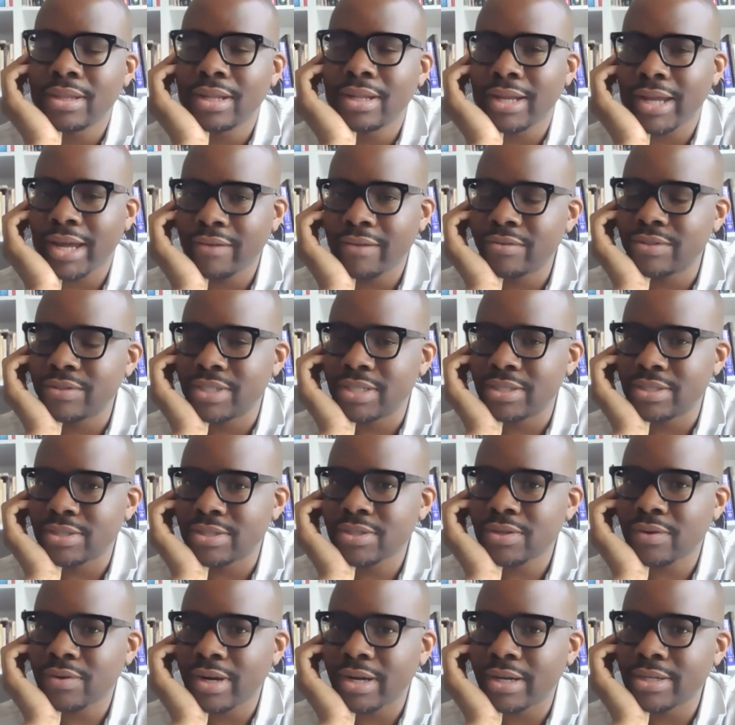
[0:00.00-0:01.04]
the life of
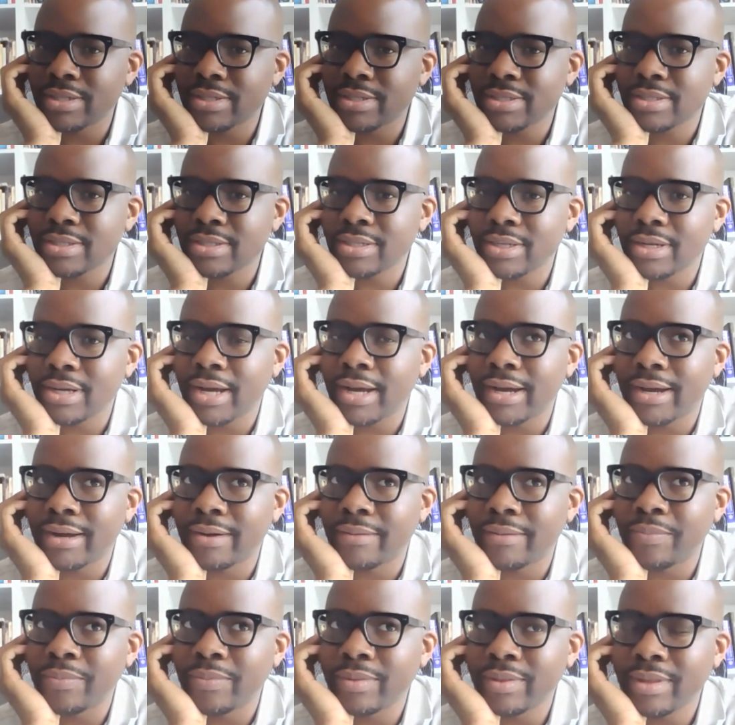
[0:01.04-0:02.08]
Jesus Christ,
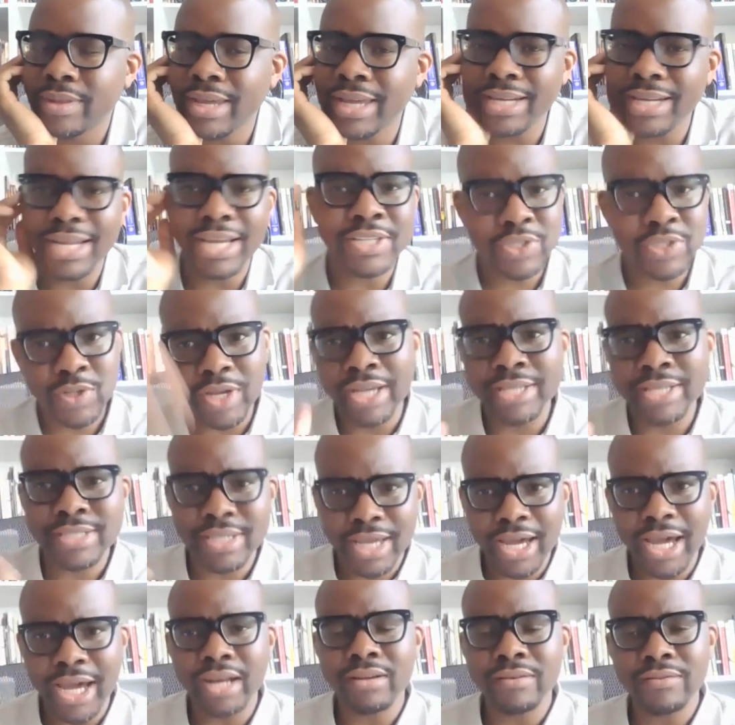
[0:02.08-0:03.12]
um, and as as
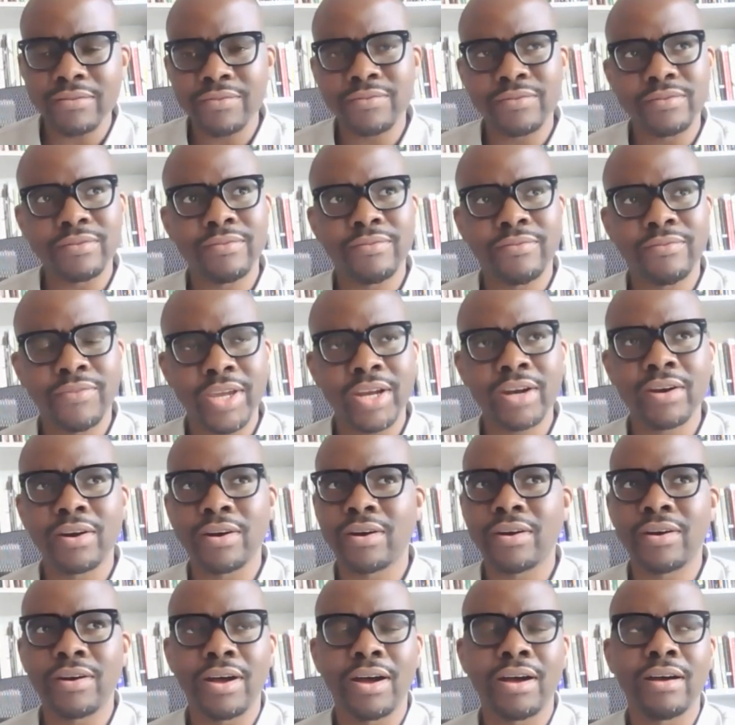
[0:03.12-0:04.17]
a kind of
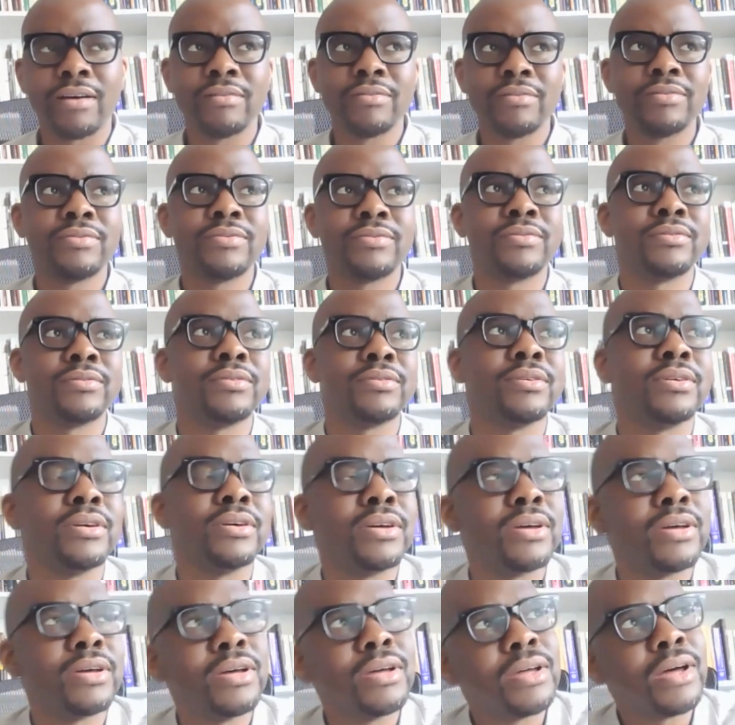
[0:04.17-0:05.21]
figure of
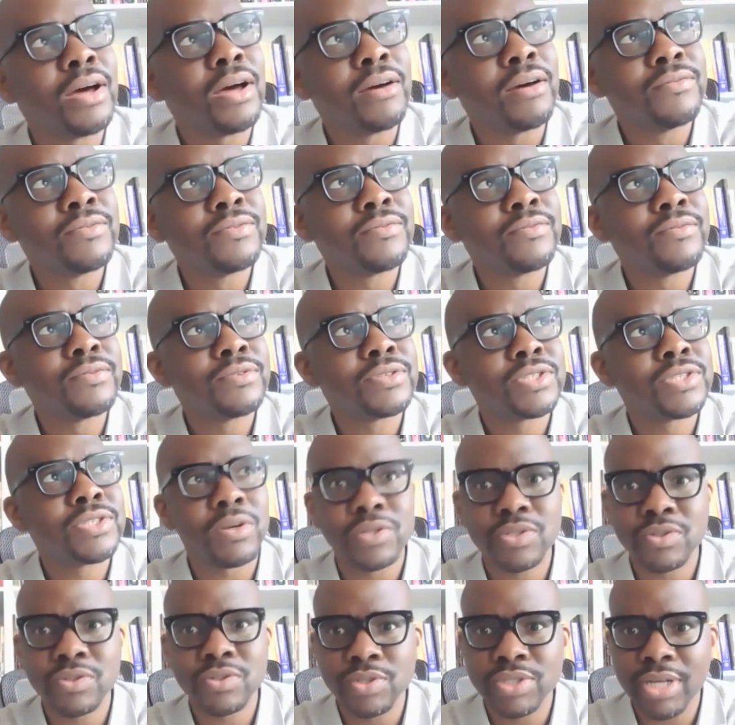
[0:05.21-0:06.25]
of
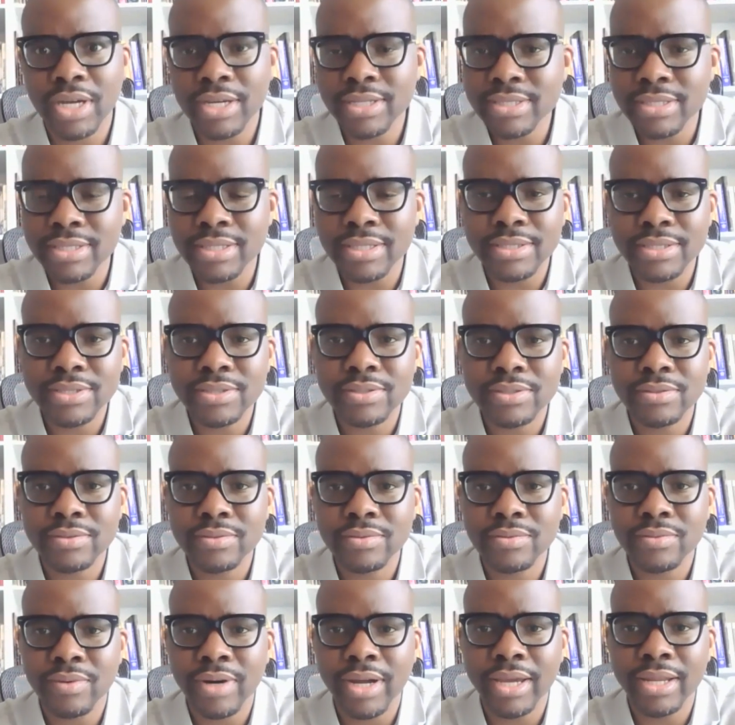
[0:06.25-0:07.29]
social justice,
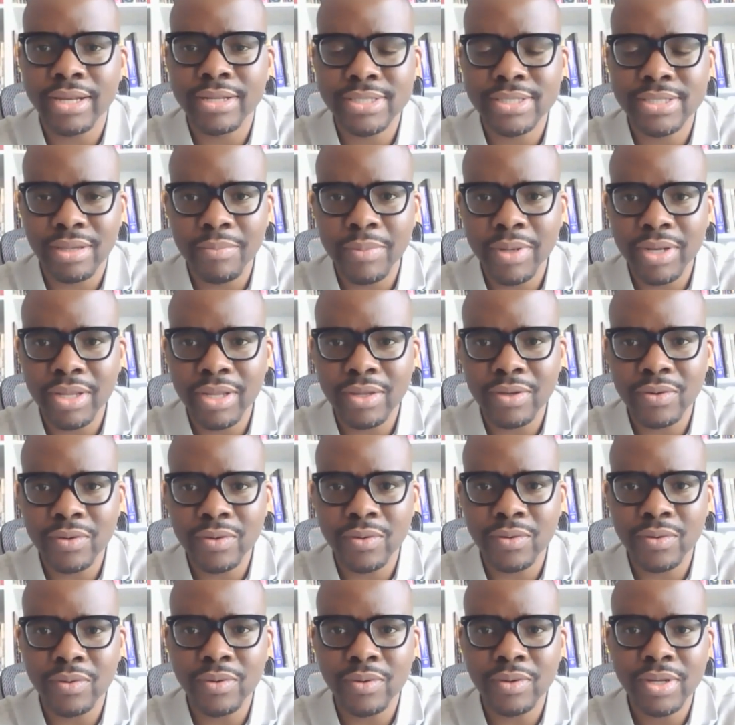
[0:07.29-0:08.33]
right? As somebody
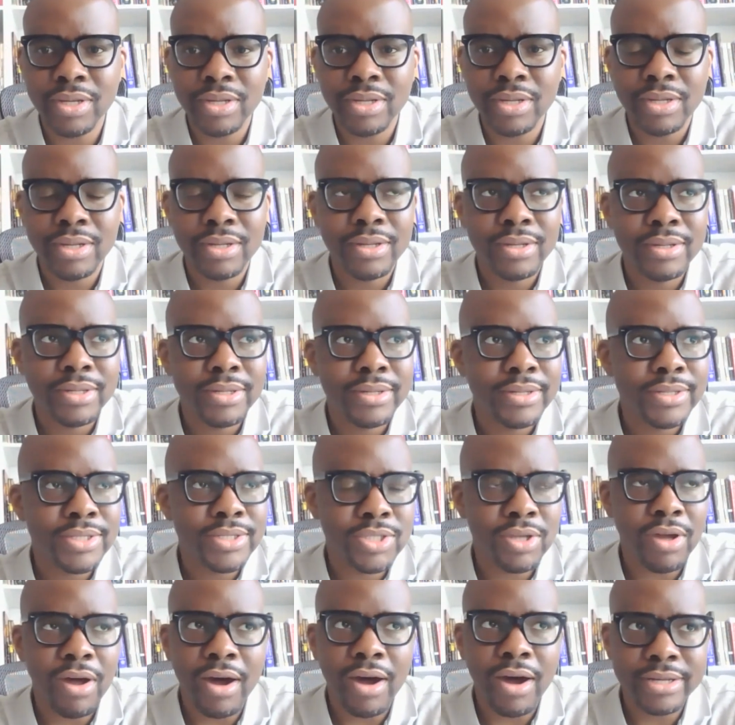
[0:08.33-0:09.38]
who
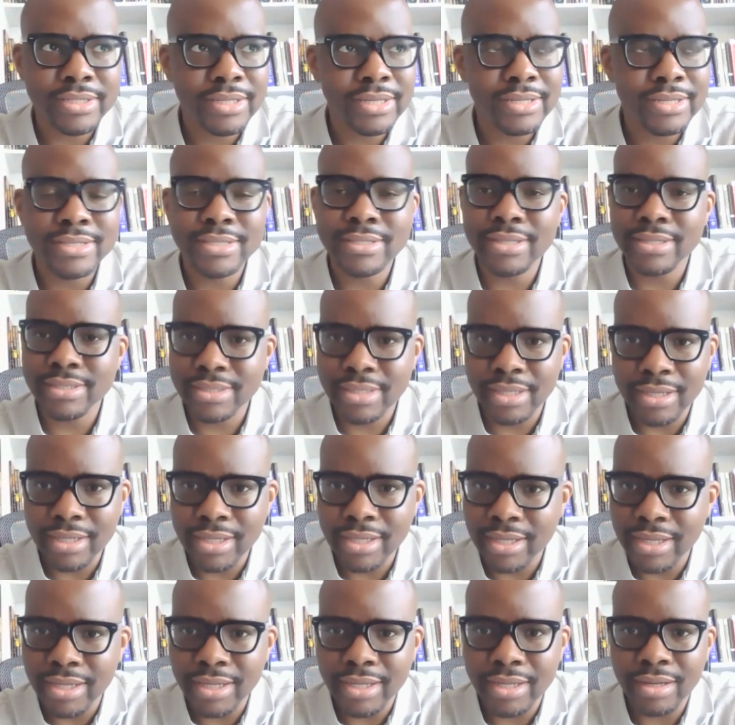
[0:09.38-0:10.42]
talked
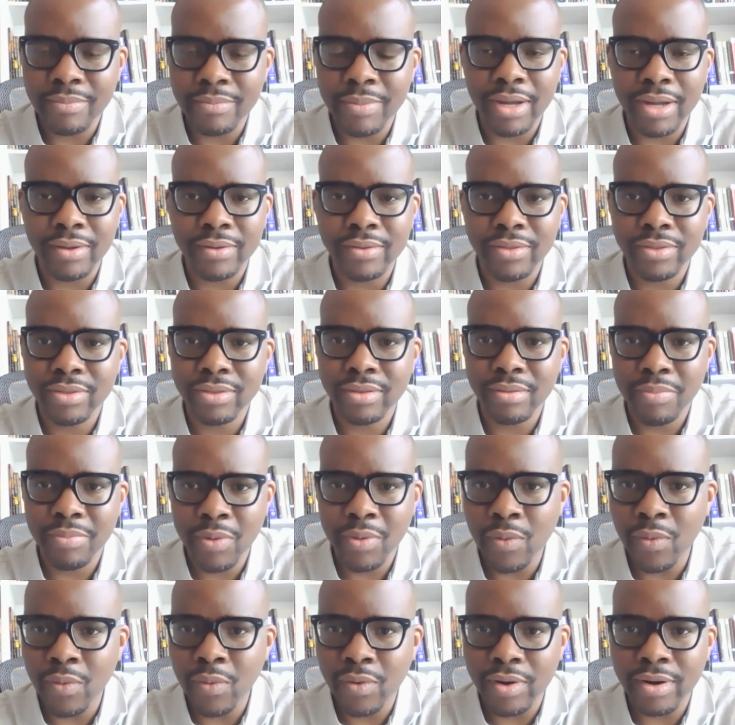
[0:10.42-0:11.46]
consistently about the
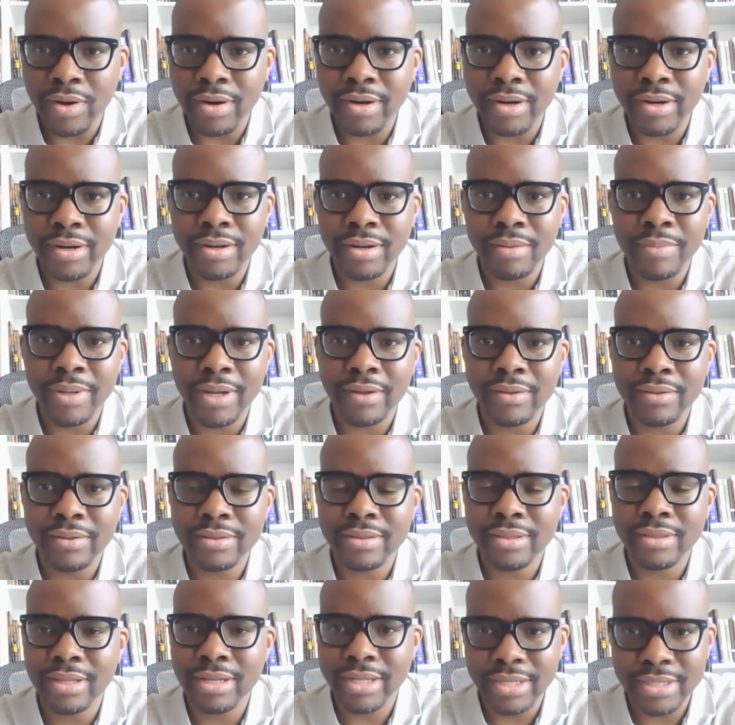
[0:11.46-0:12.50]
poor, about
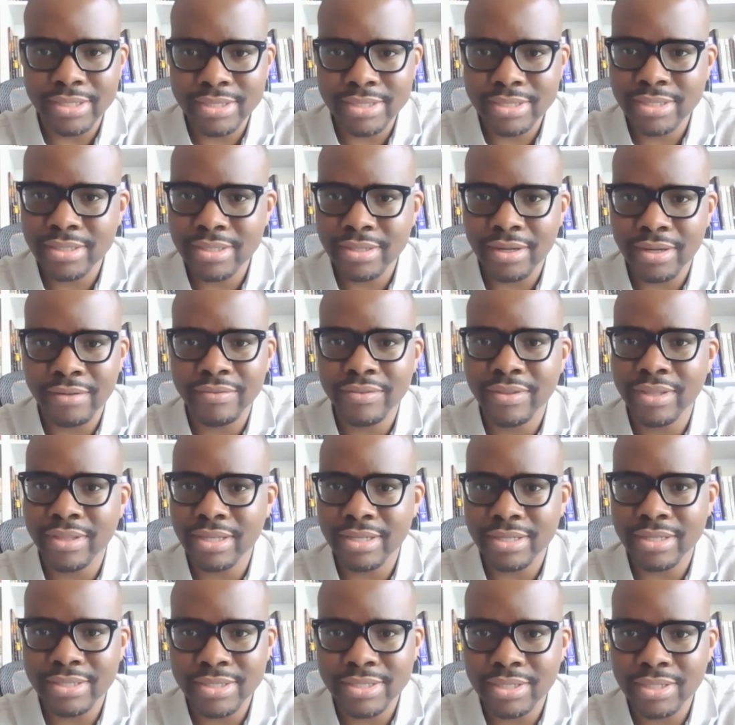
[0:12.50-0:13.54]
the least of
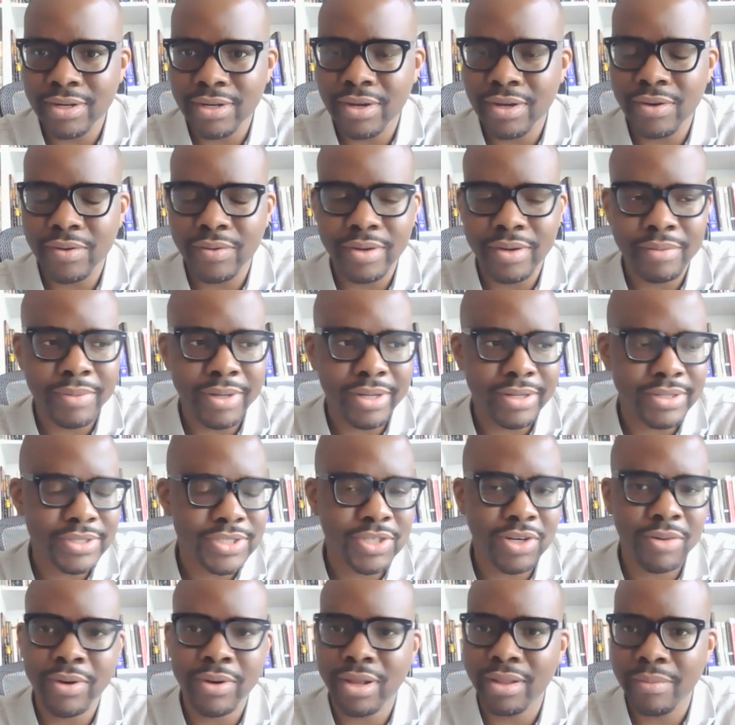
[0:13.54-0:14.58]
these, you know, about
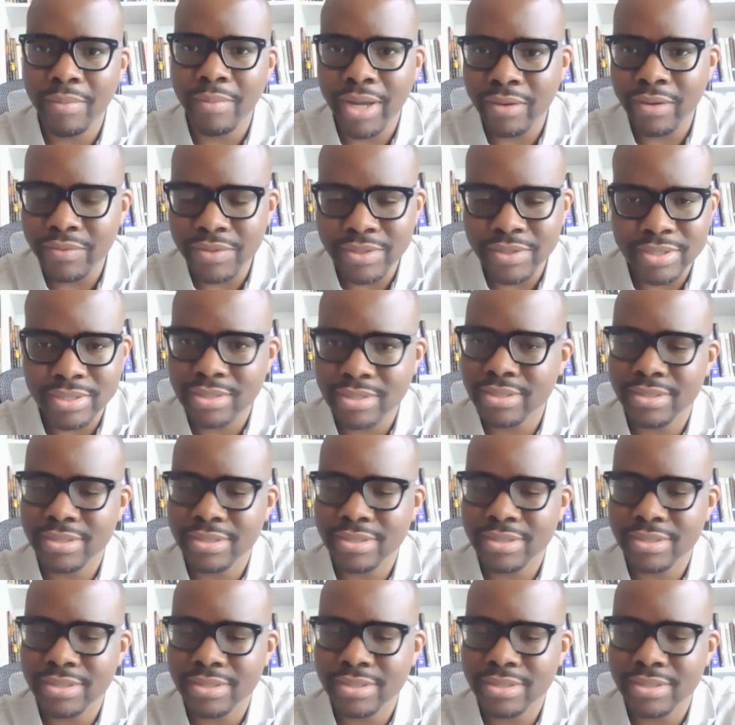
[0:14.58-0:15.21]
Sermon on the Mount was